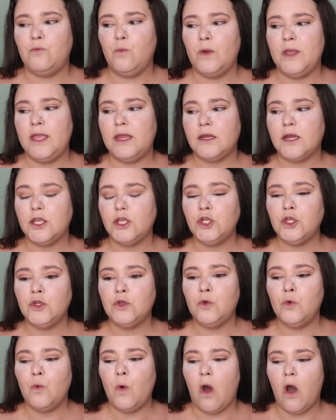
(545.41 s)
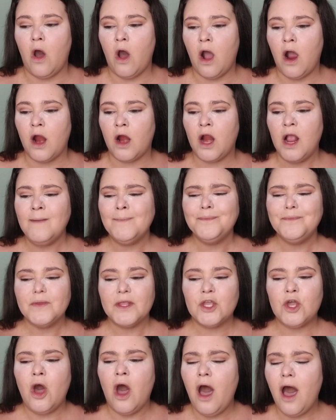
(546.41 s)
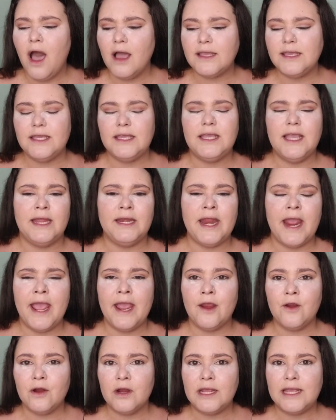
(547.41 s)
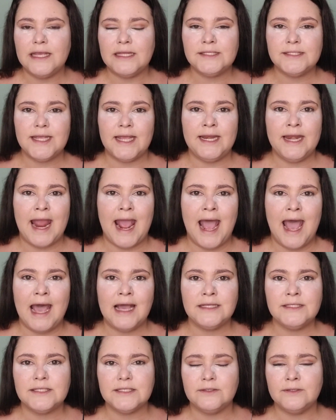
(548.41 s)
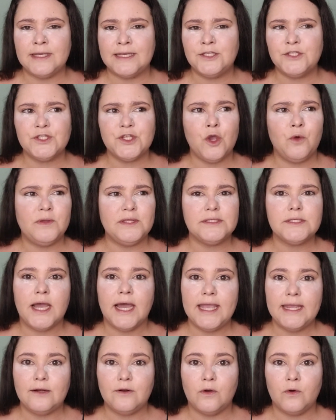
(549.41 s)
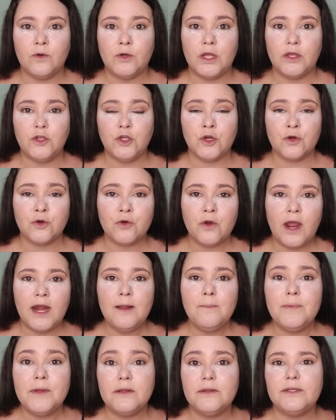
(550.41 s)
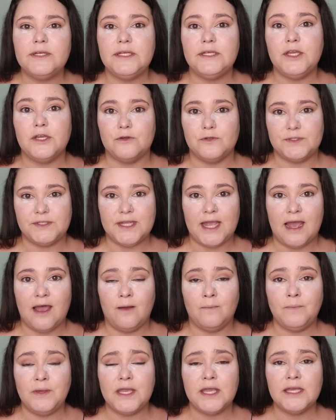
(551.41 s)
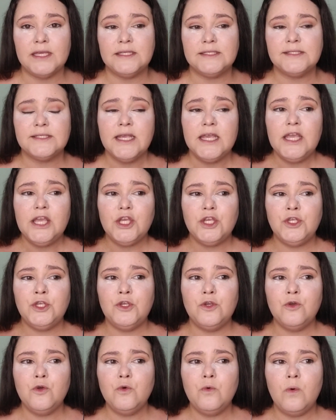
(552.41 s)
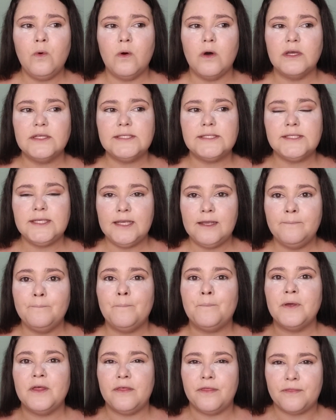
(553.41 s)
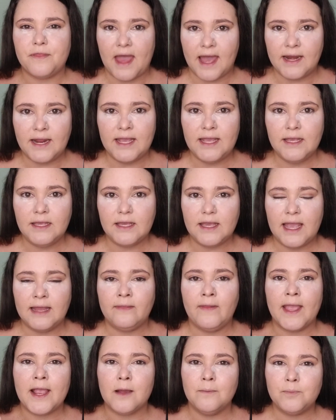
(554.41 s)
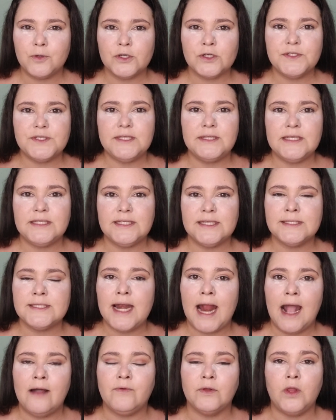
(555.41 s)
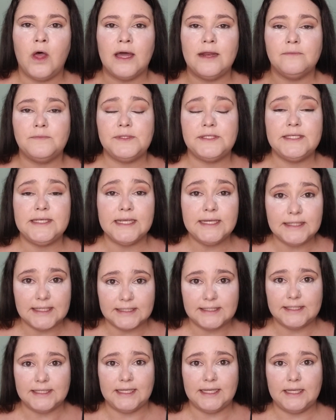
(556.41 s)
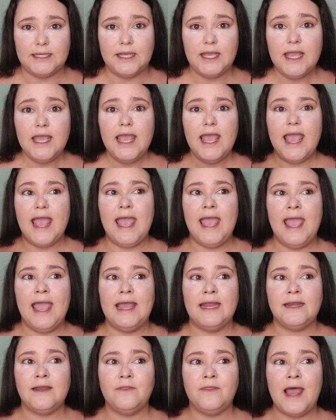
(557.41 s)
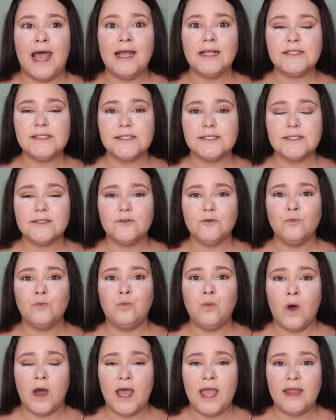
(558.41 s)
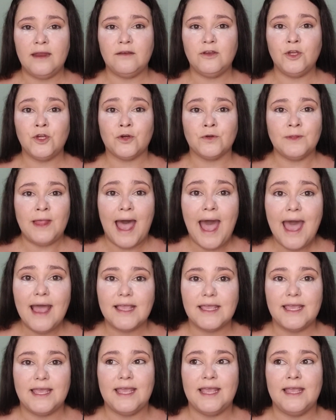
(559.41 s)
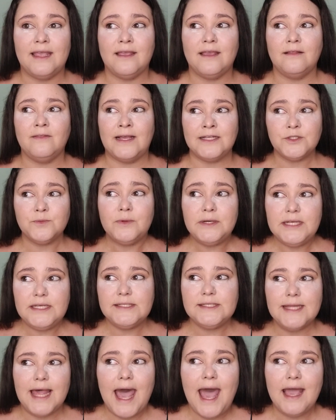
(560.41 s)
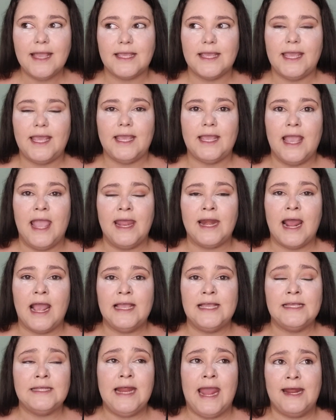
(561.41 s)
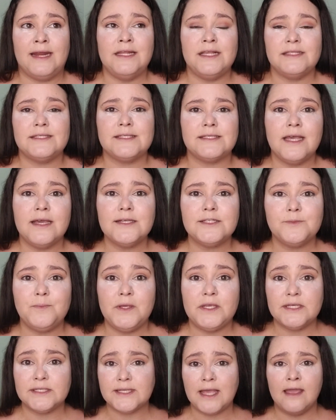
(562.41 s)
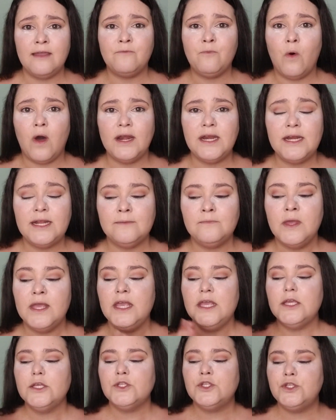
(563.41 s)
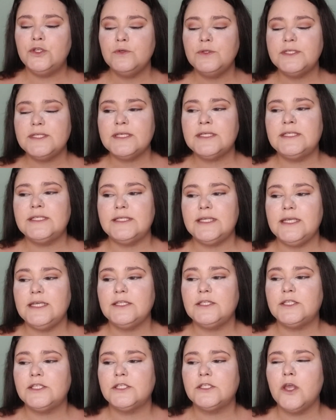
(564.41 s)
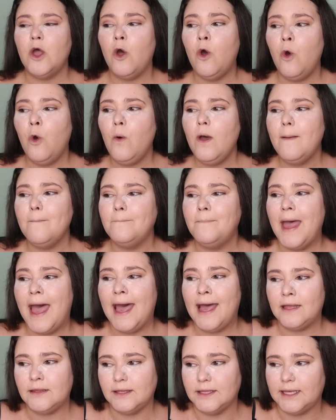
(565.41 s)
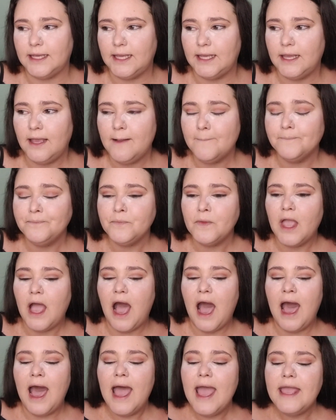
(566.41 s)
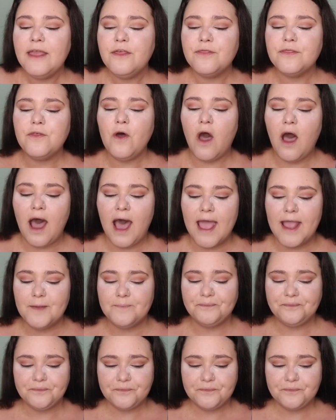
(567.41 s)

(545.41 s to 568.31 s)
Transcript: when you are cocky and arrogant and act like so entitled, your credibility goes down because you seem pathetic and like a person that doesn't have a lot of dignity. And that's what you're lacking. That's what he's lacking. And it sucks because I wanted him to succeed so badly. I thought,